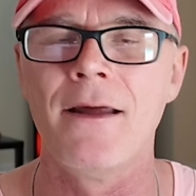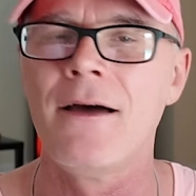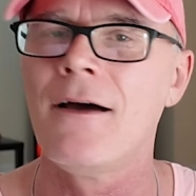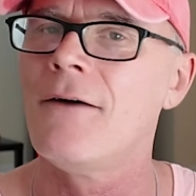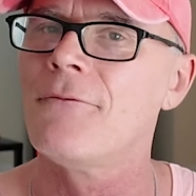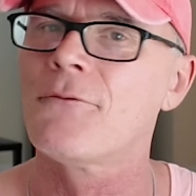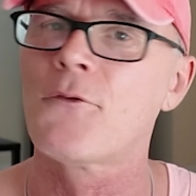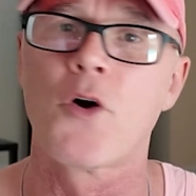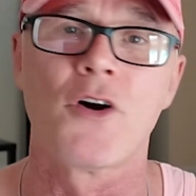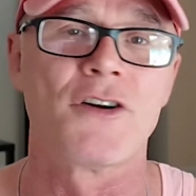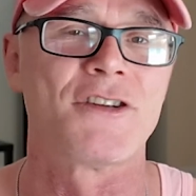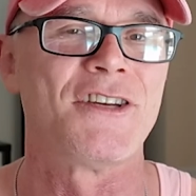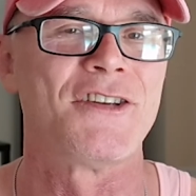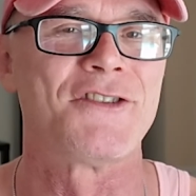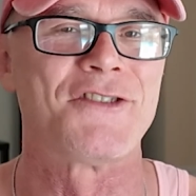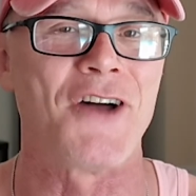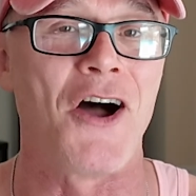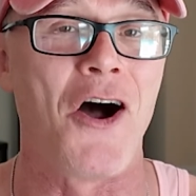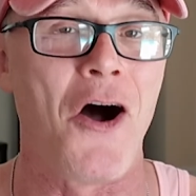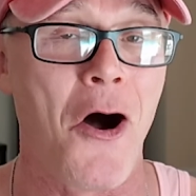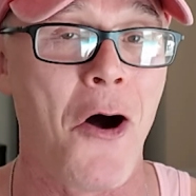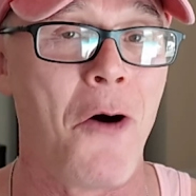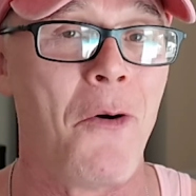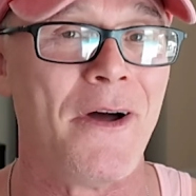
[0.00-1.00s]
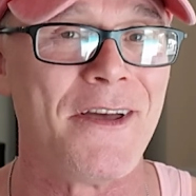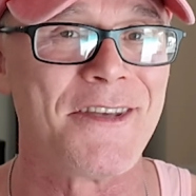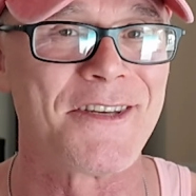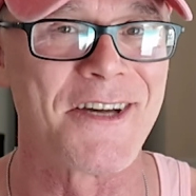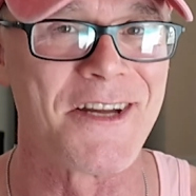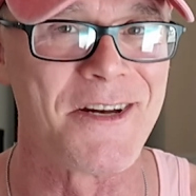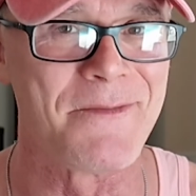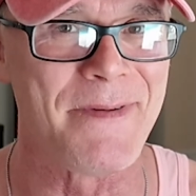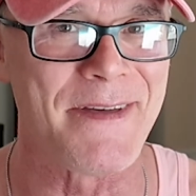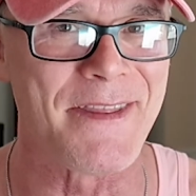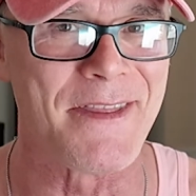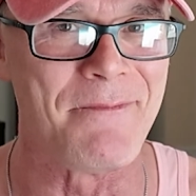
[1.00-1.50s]
Of course, it's always
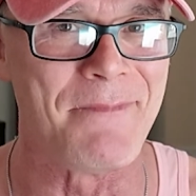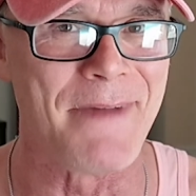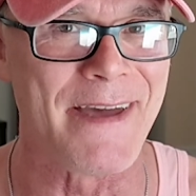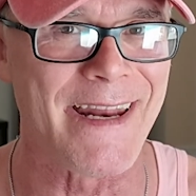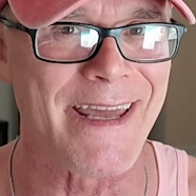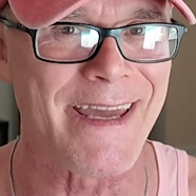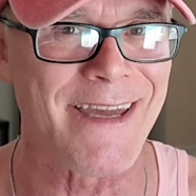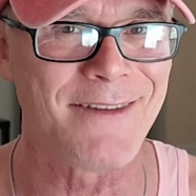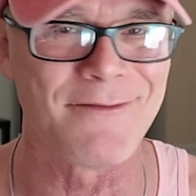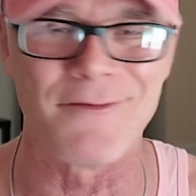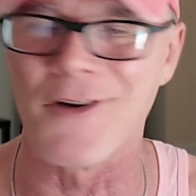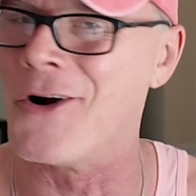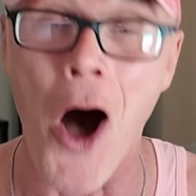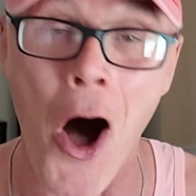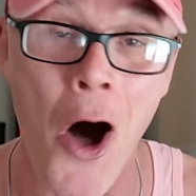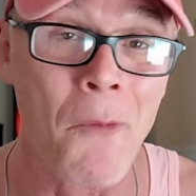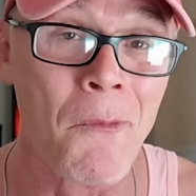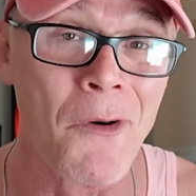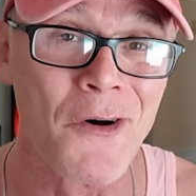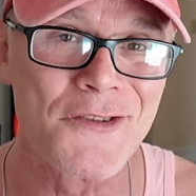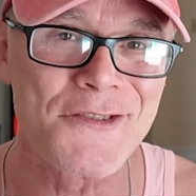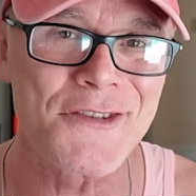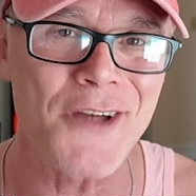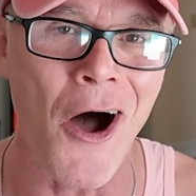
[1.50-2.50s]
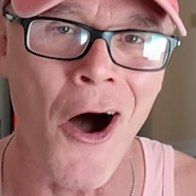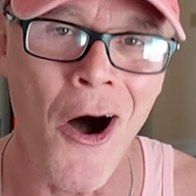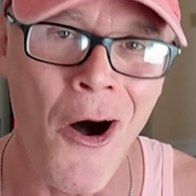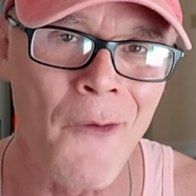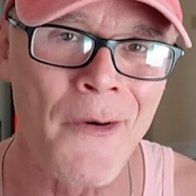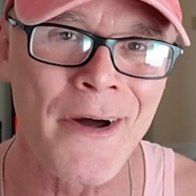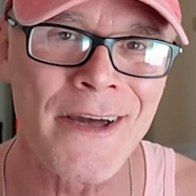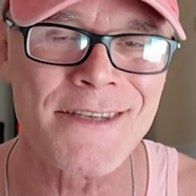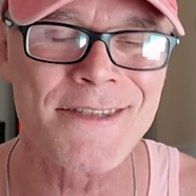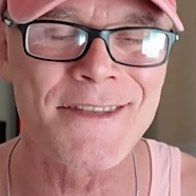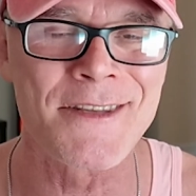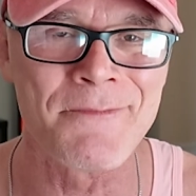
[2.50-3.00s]
gonna be the mini, almost
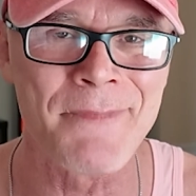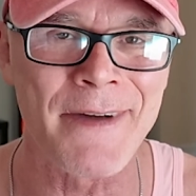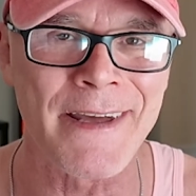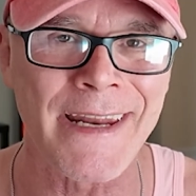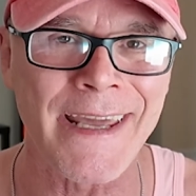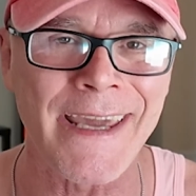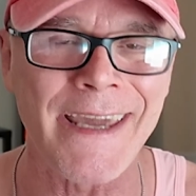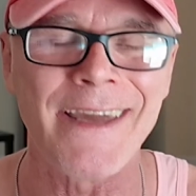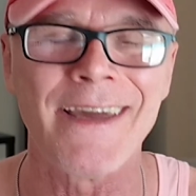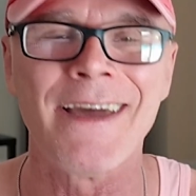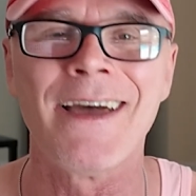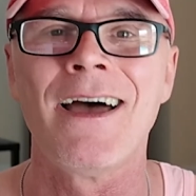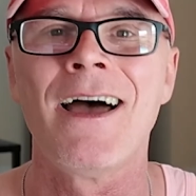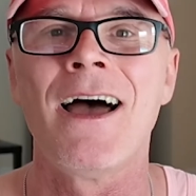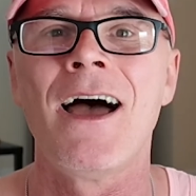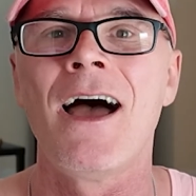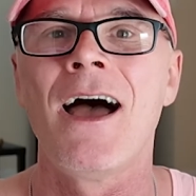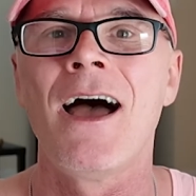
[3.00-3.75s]
always the mini.